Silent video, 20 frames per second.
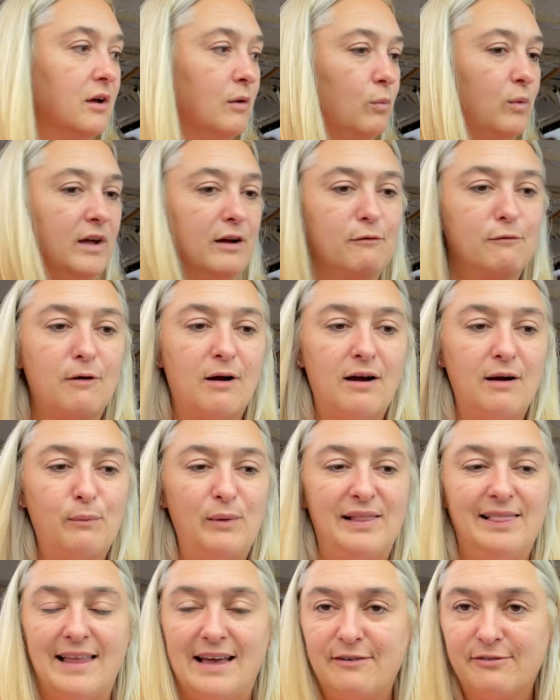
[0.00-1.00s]
We
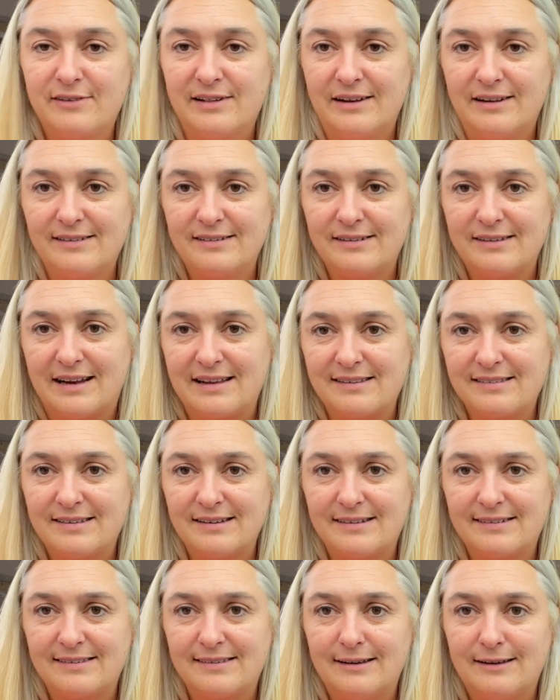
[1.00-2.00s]
left London at
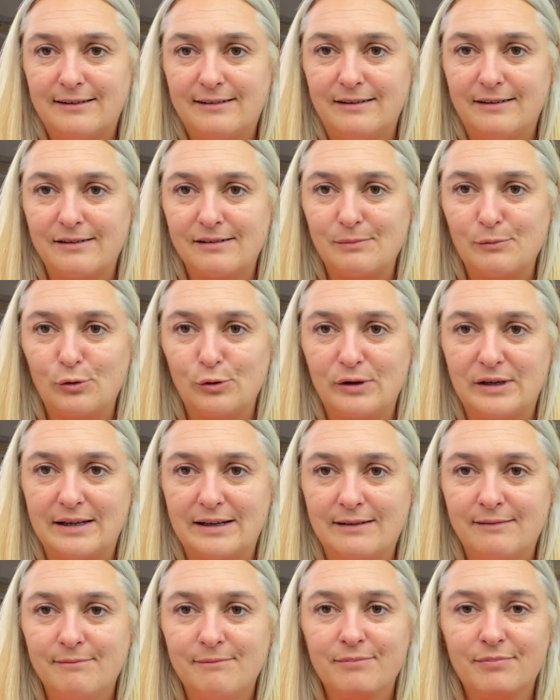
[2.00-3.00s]
6:30 this
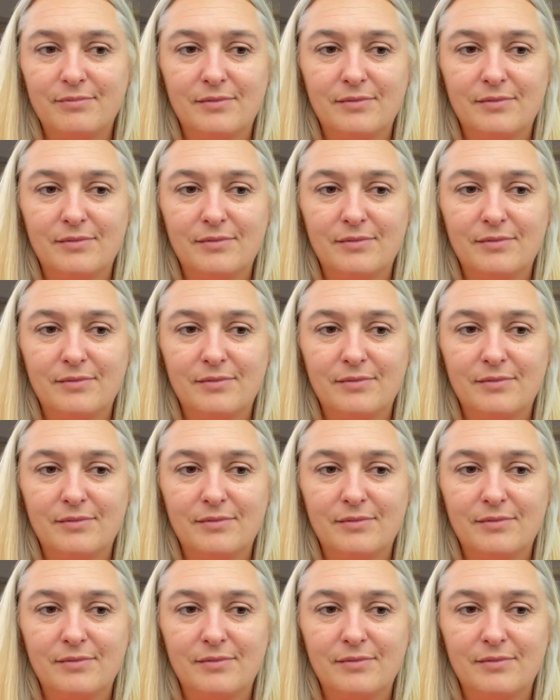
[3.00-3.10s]
morning.